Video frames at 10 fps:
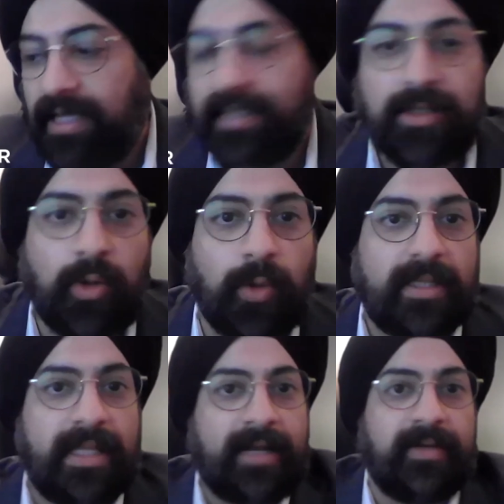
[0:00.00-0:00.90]
And the
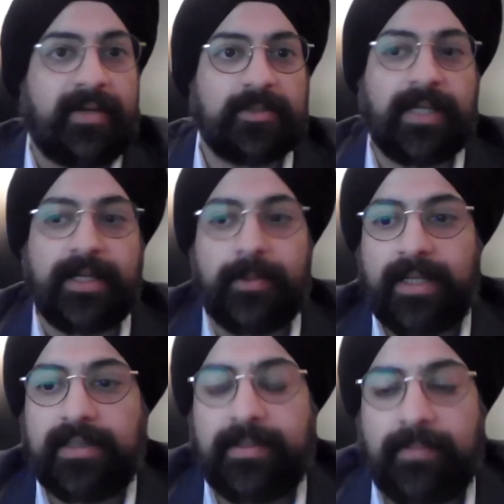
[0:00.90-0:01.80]
quote that rings very
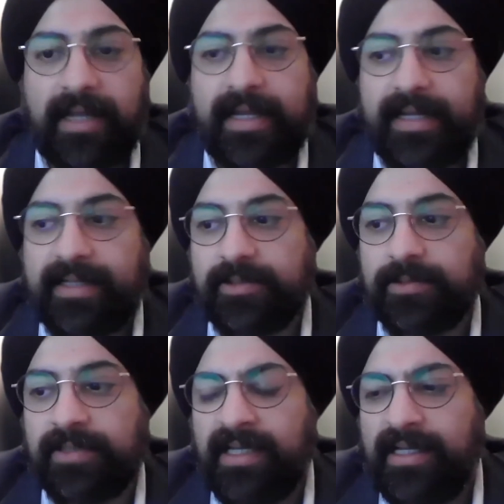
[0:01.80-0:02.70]
well in my head
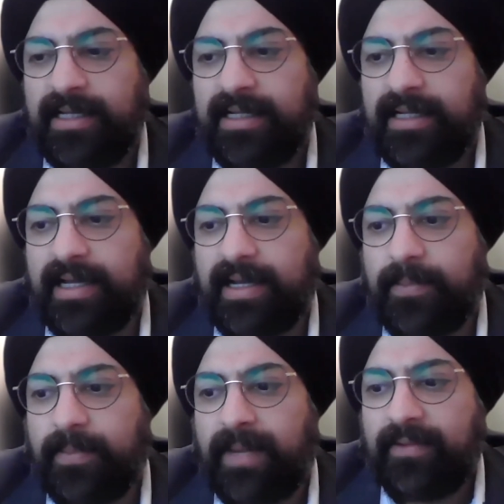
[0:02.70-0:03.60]
is
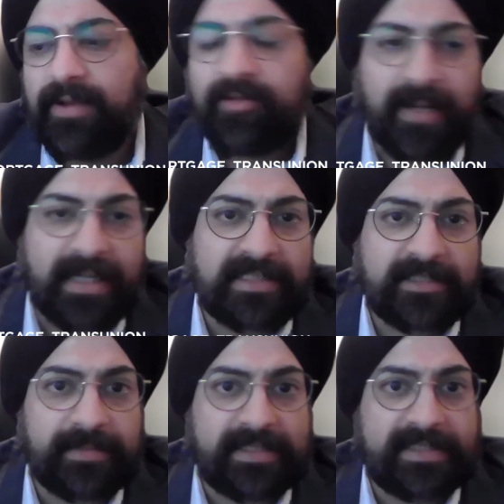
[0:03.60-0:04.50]
one of my
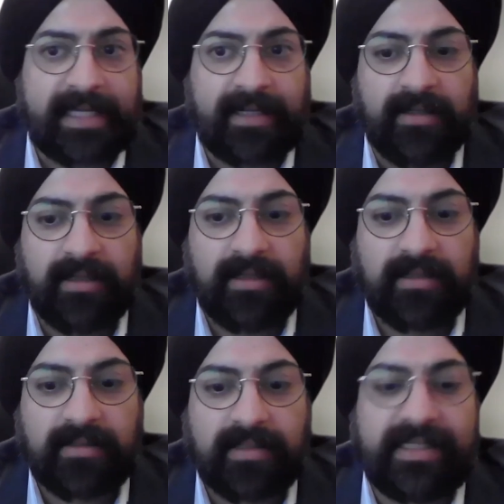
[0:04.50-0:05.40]
customers said
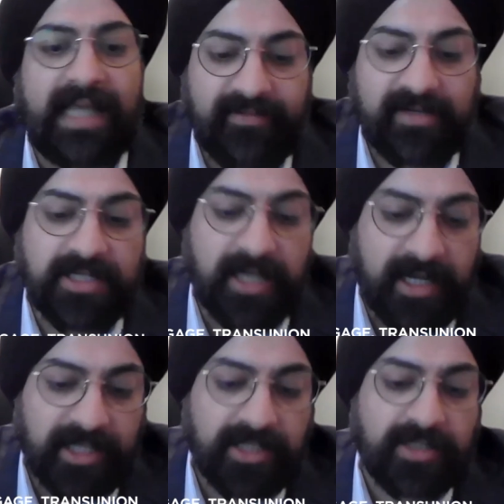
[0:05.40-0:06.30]
that the average
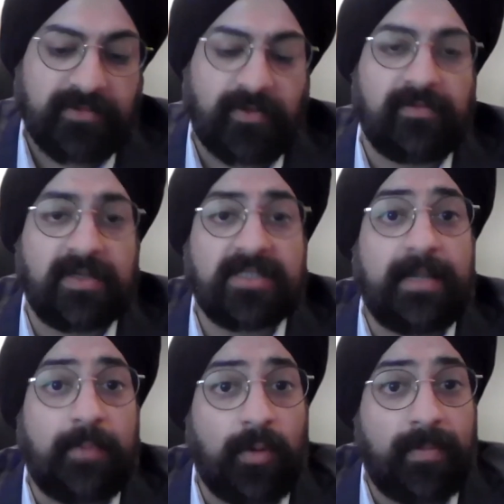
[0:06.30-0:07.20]
age for
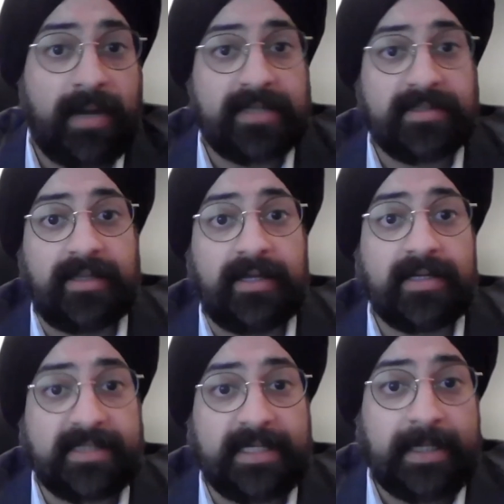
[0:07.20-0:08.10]
first-time home buyers that they are
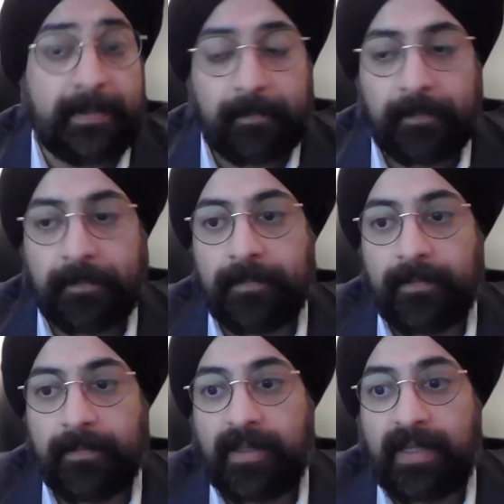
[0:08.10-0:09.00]
seeing
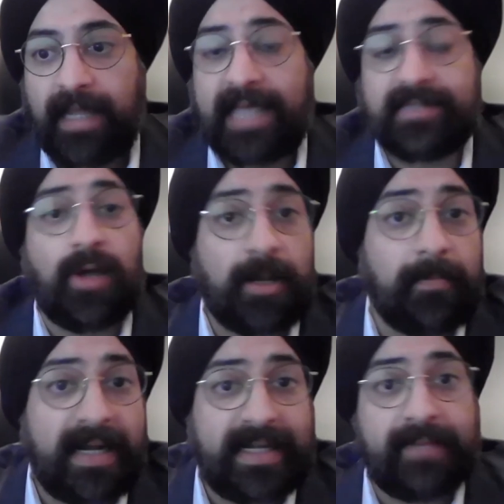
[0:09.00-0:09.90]
has gone
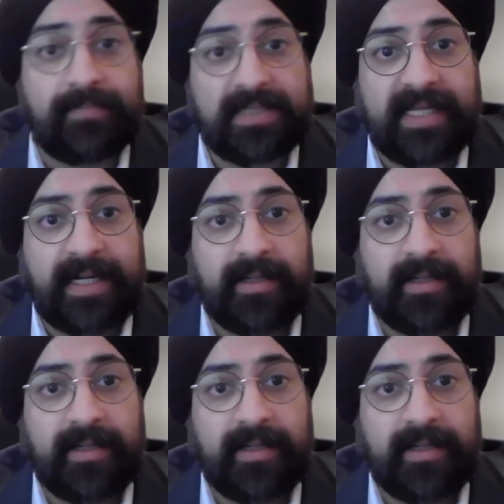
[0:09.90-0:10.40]
up by 10%.